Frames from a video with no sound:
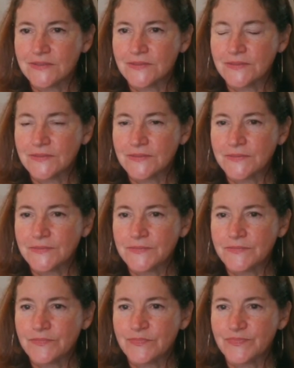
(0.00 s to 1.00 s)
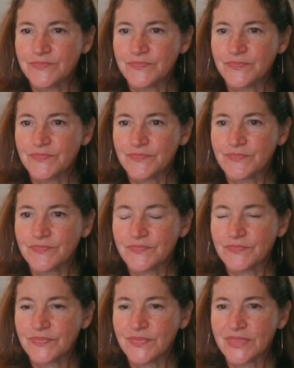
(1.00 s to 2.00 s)

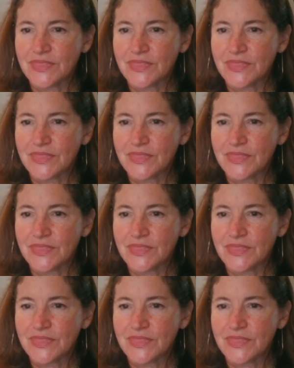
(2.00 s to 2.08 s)
Nothing is said.